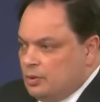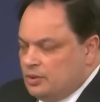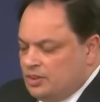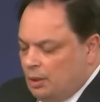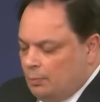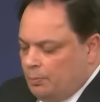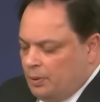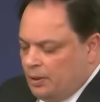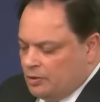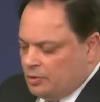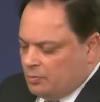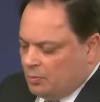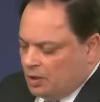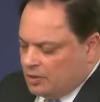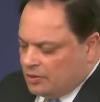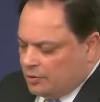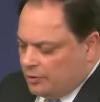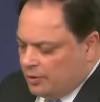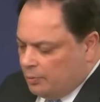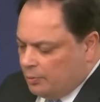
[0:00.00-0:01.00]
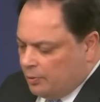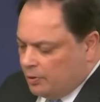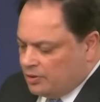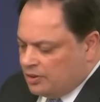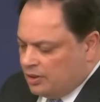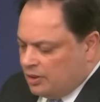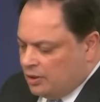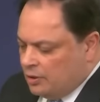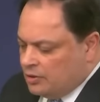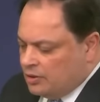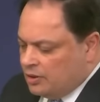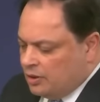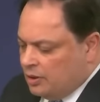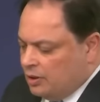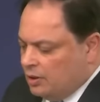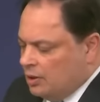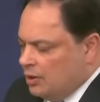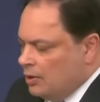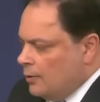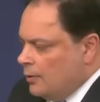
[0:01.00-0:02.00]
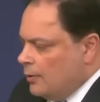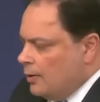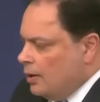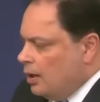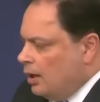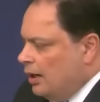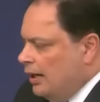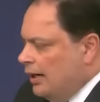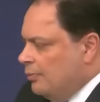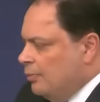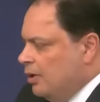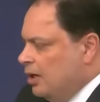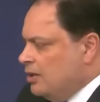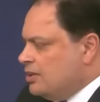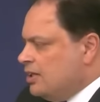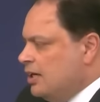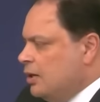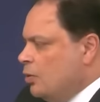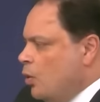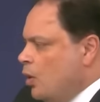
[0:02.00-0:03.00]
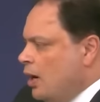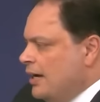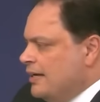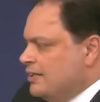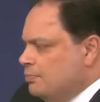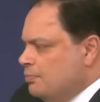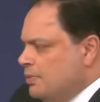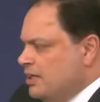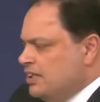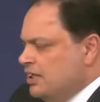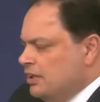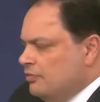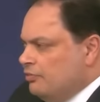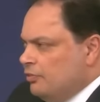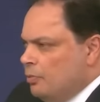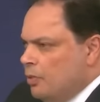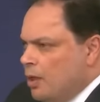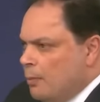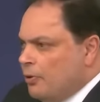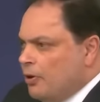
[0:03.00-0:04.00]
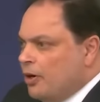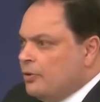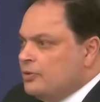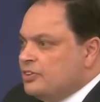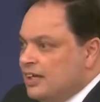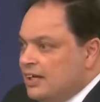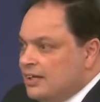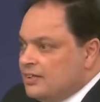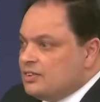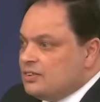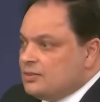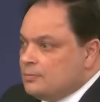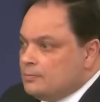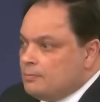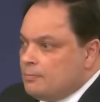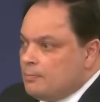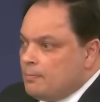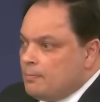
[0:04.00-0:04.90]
to a sub-postmaster in a prosecution. I'm asking why it's missing from the process.